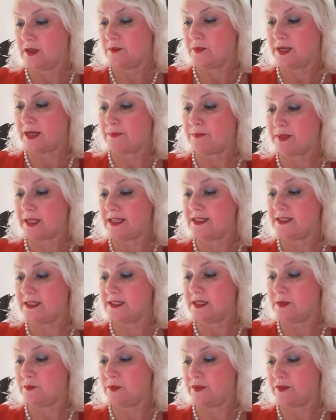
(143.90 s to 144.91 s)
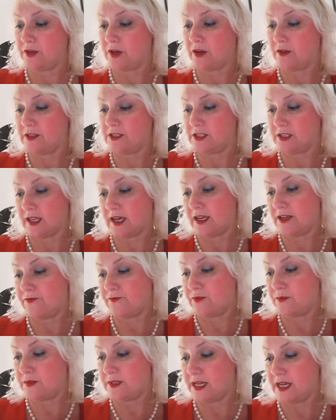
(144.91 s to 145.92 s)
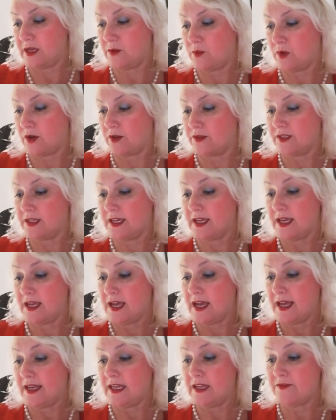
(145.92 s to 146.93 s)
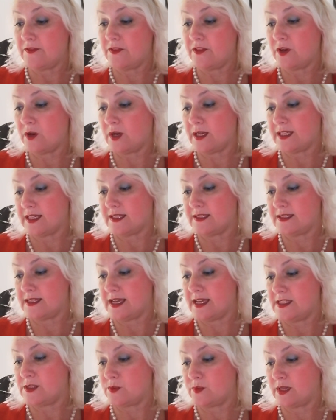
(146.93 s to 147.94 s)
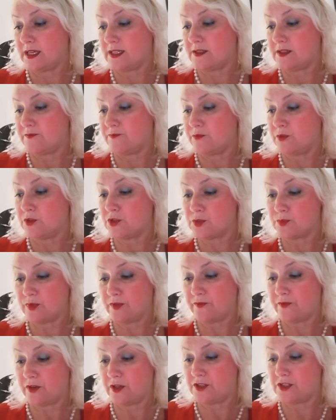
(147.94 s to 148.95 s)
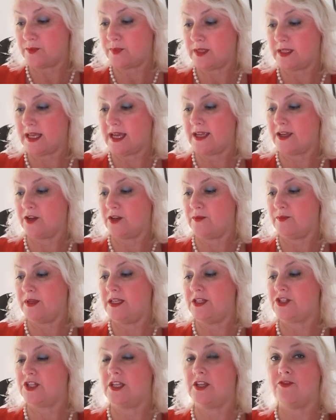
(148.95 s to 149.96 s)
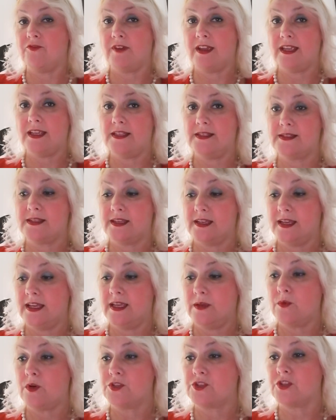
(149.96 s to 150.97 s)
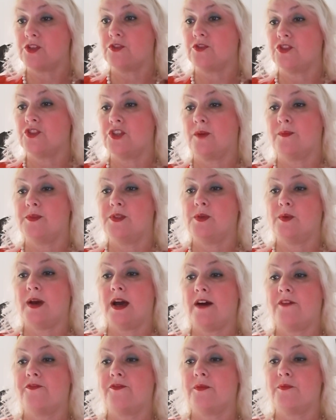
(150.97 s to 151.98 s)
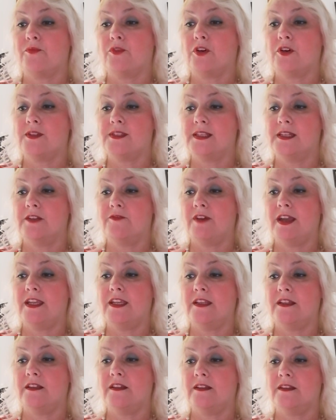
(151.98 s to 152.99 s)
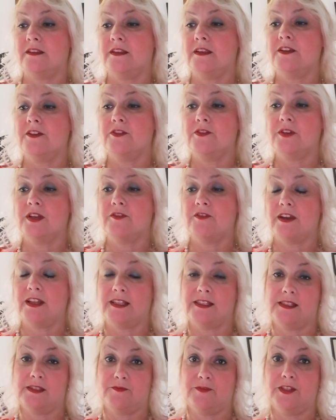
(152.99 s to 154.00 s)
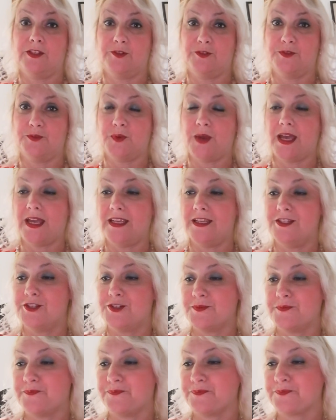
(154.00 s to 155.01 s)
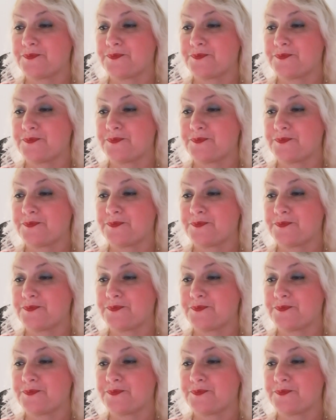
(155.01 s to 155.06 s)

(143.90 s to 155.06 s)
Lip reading: But I blended in with college life from day one, and even though I'd had days when I'd have much preferred to be lying on a beach in Greece, it was a good job to have and brought in a relatively good wage.